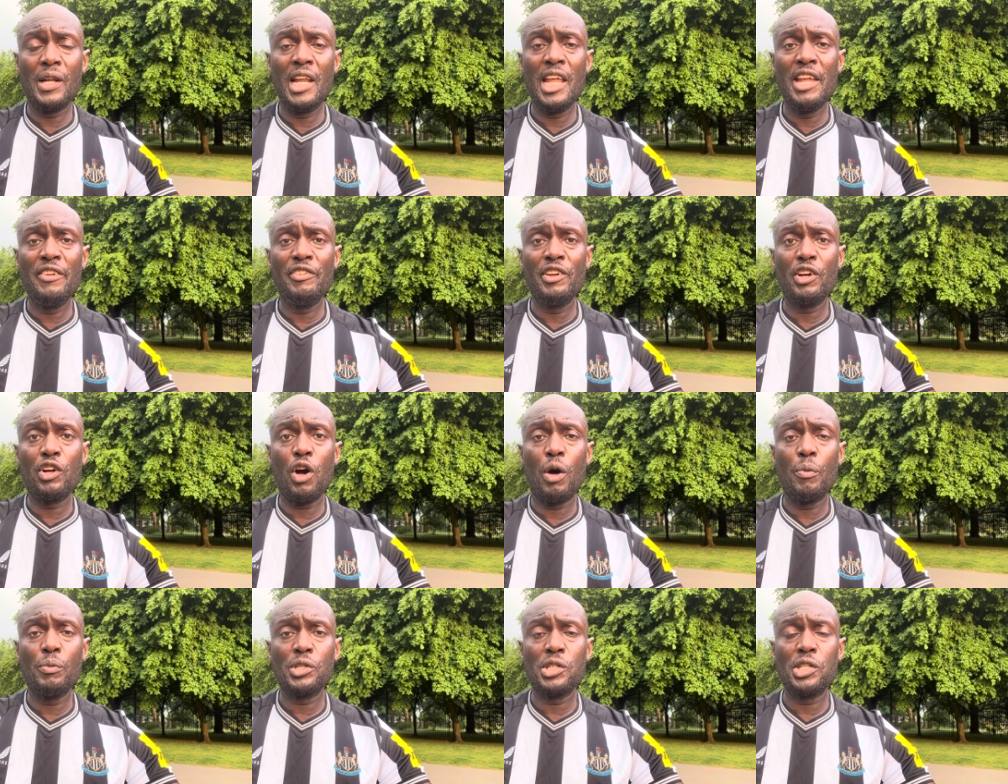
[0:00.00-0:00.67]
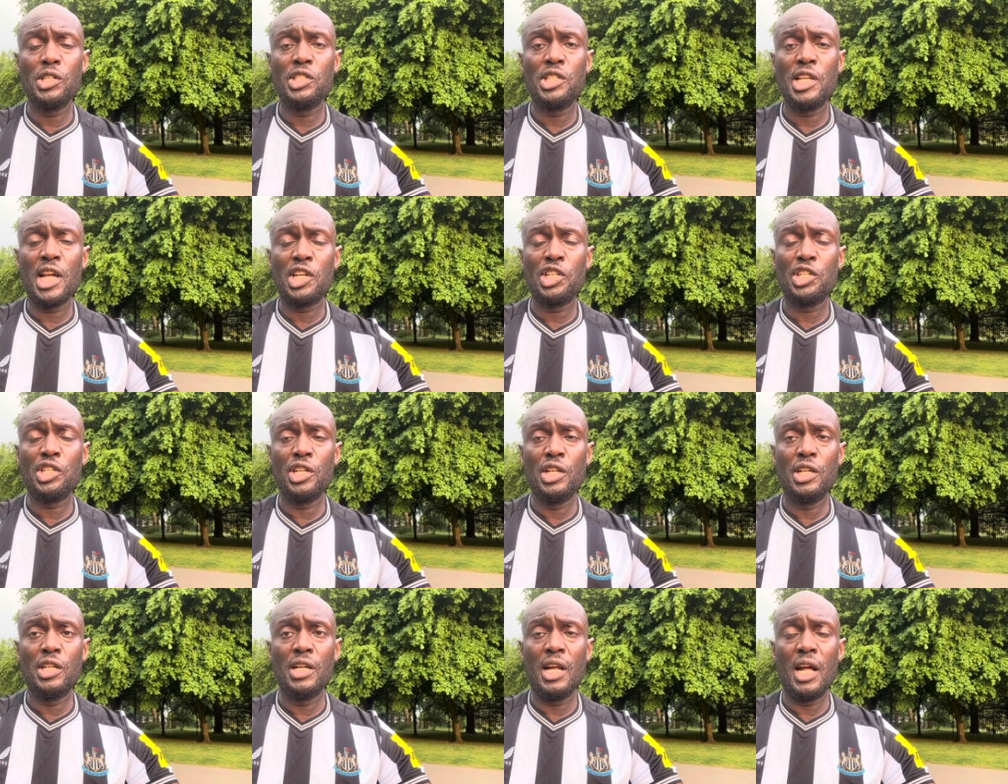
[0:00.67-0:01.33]
leave your comments in
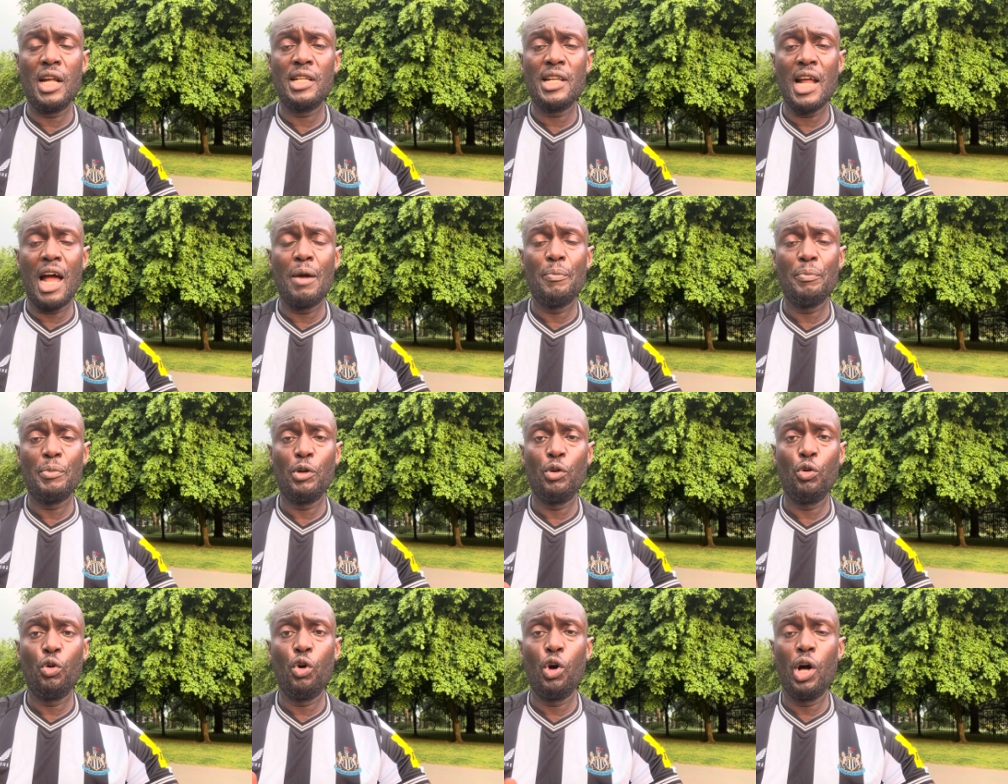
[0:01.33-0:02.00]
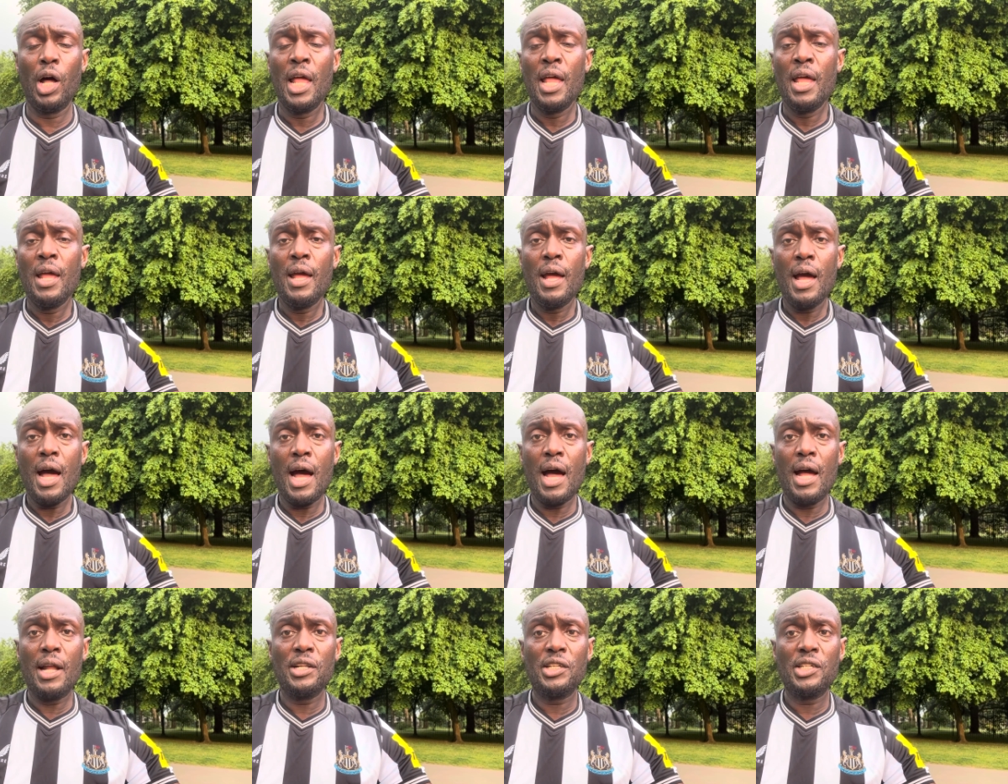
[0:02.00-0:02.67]
section down below
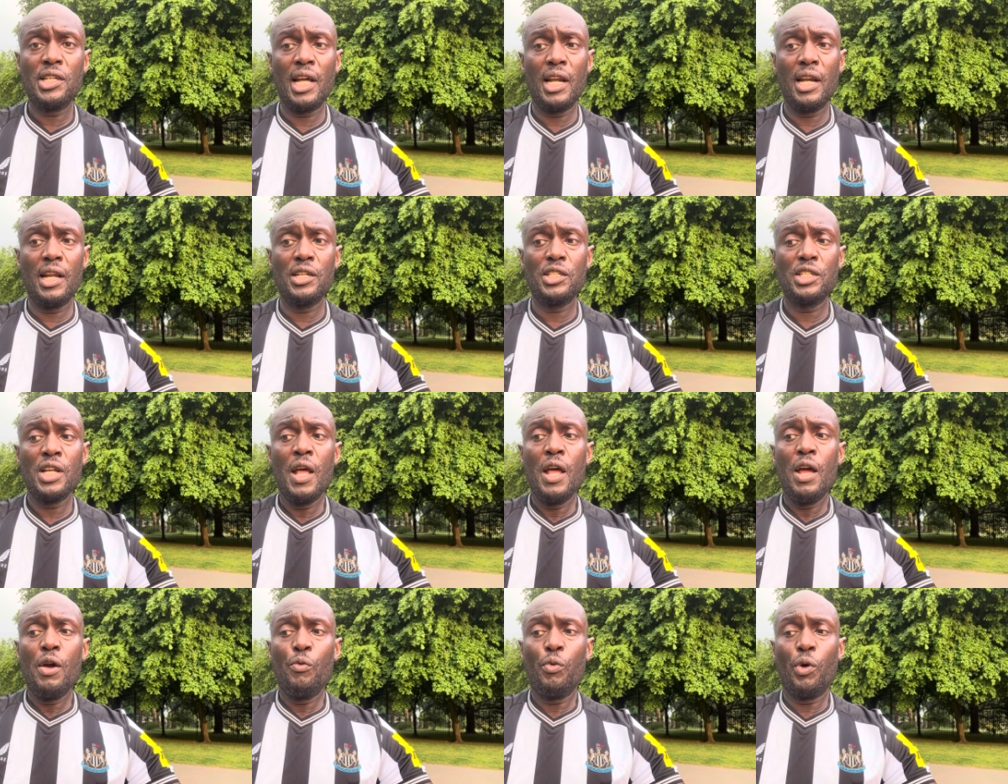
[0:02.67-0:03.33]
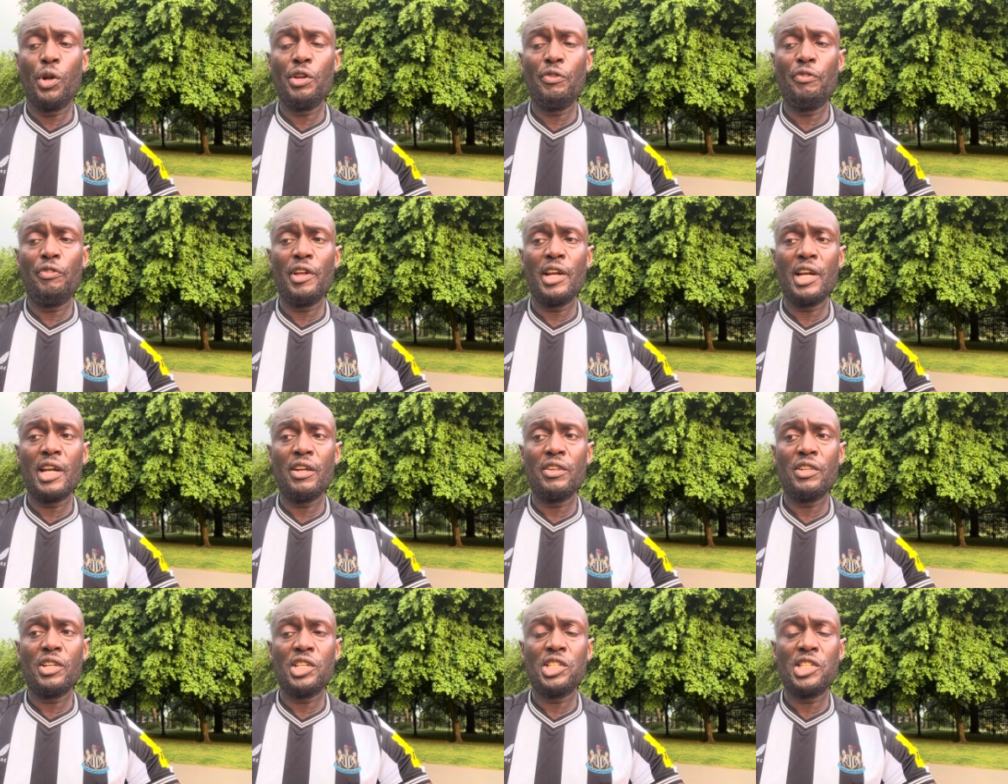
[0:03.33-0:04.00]
and tell us what you think
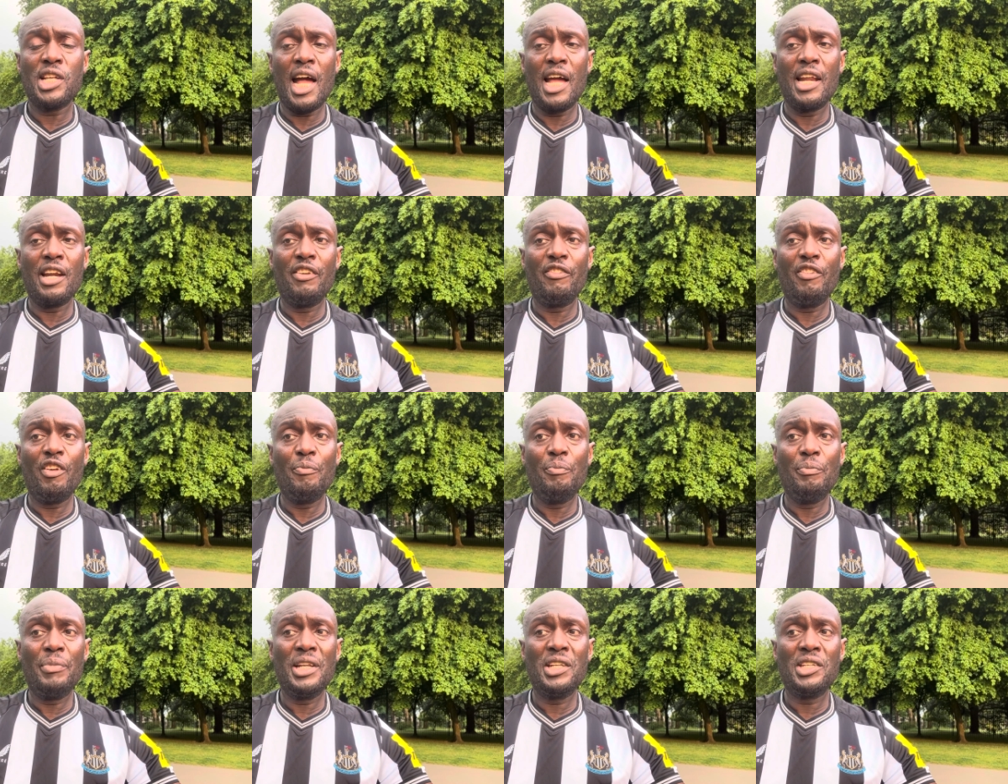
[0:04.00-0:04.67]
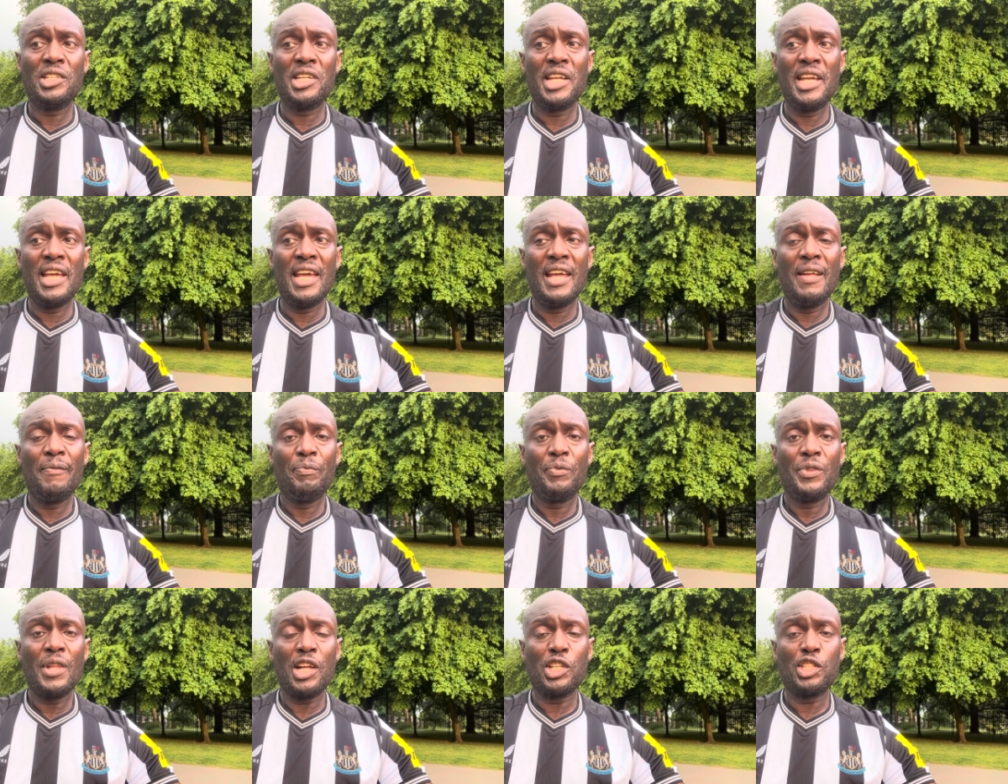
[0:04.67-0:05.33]
of the sign of a mint here.
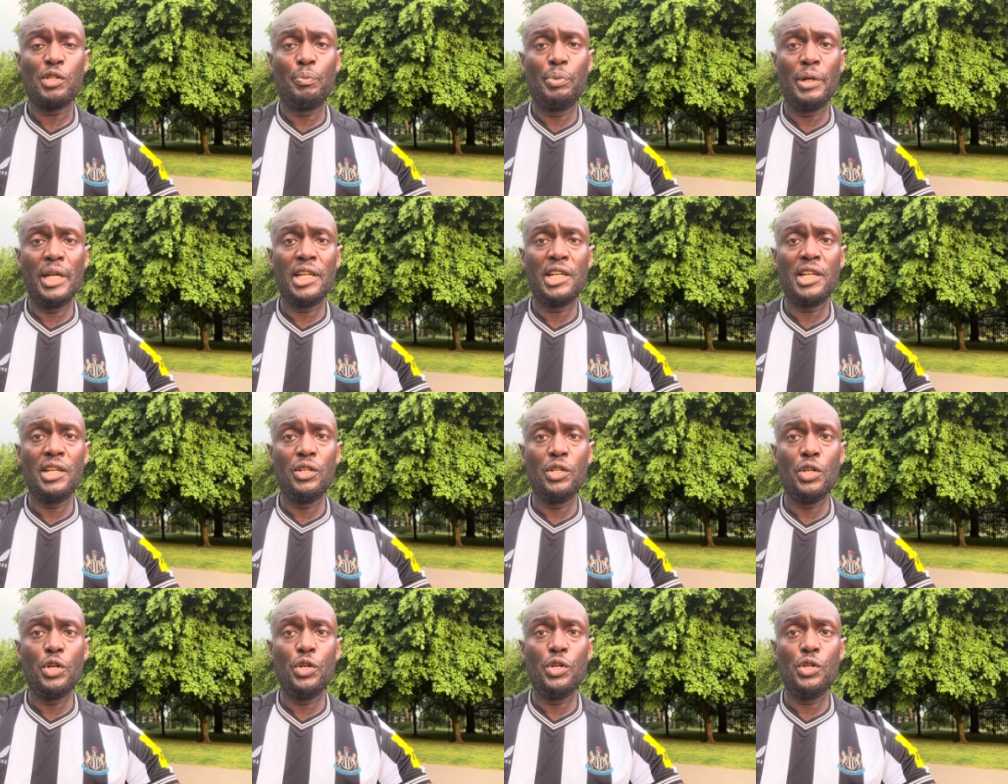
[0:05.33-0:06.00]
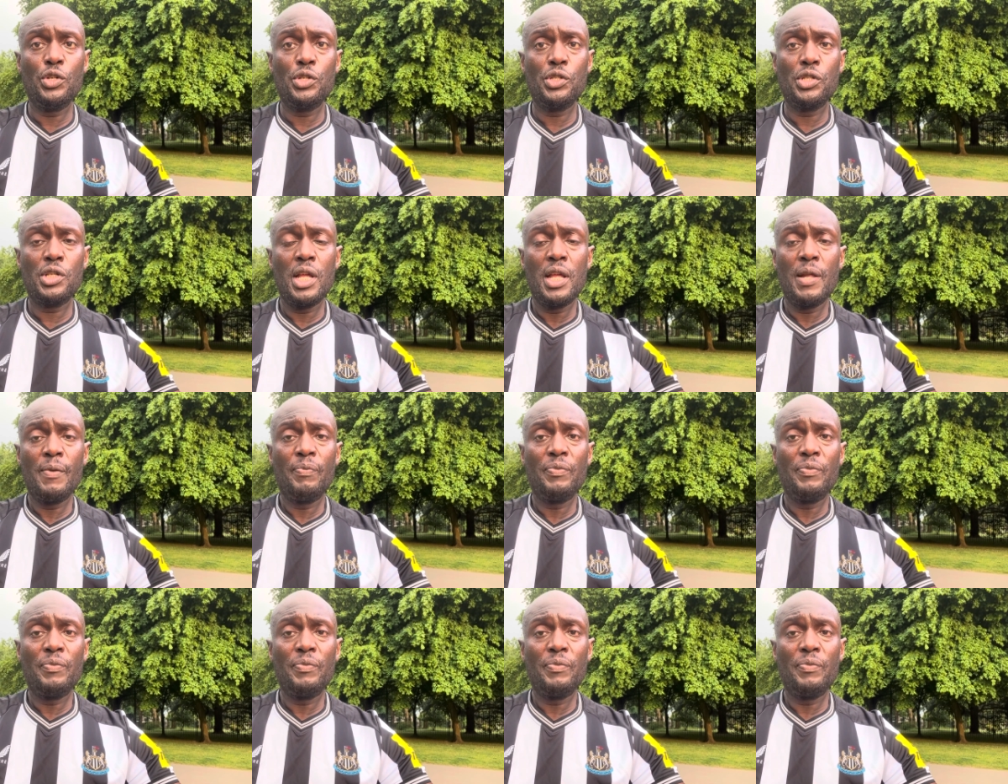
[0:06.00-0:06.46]
That's the breaking news.